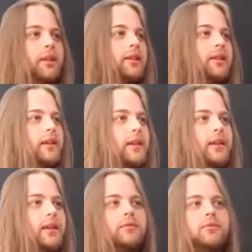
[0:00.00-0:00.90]
Like
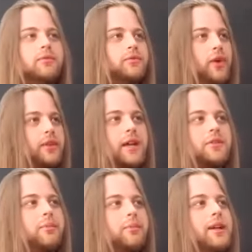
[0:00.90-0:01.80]
further
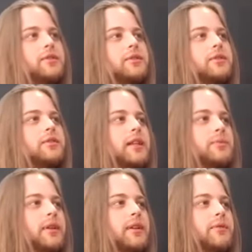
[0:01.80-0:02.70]
down on the page,
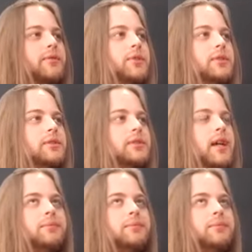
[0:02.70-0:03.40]
there's one that I've called